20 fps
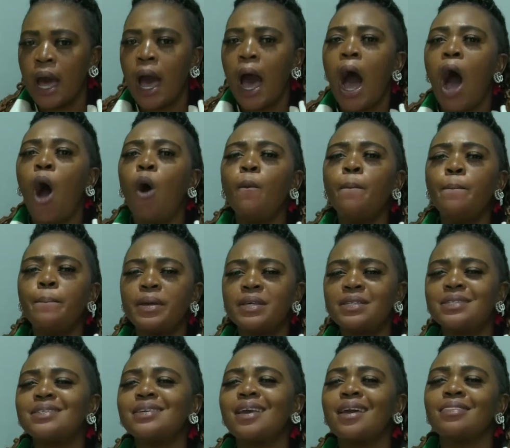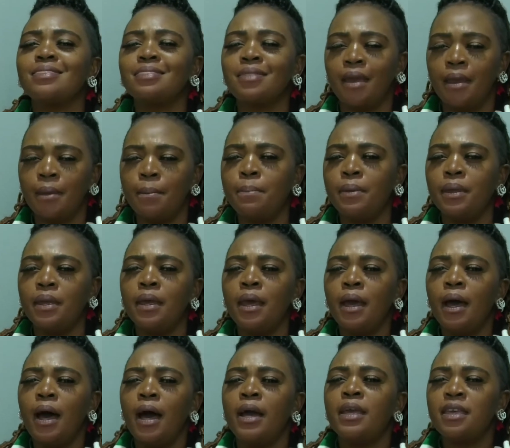how best can they be
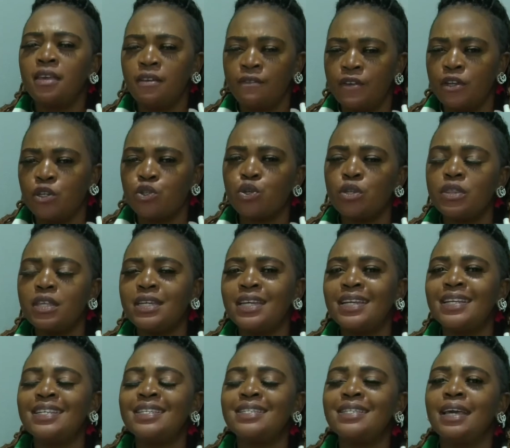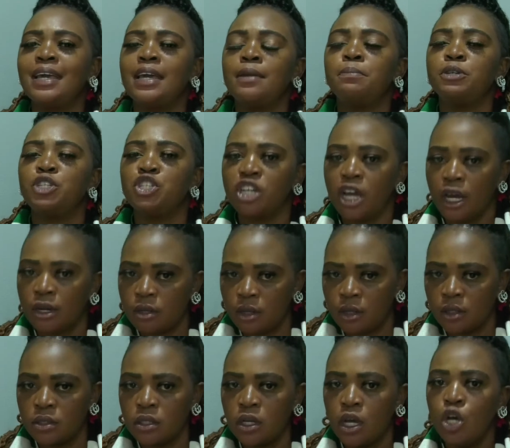given so that at least they can be
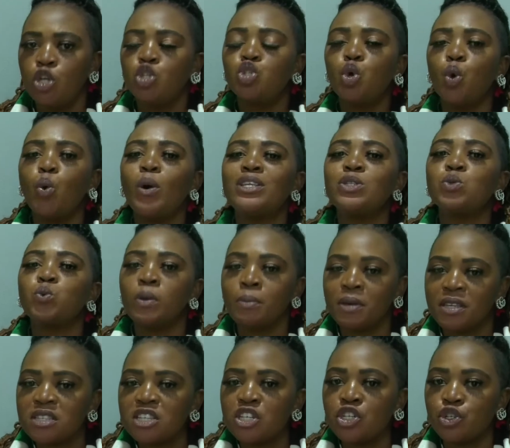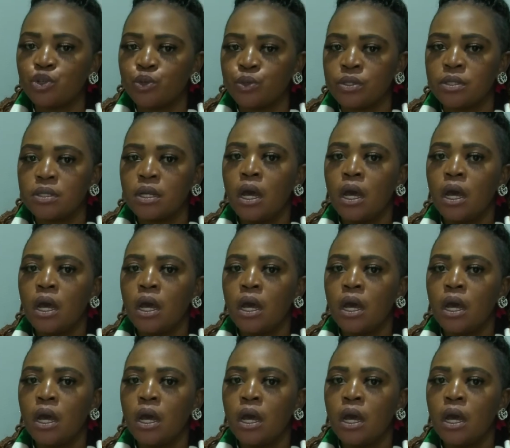channeled towards women's issues.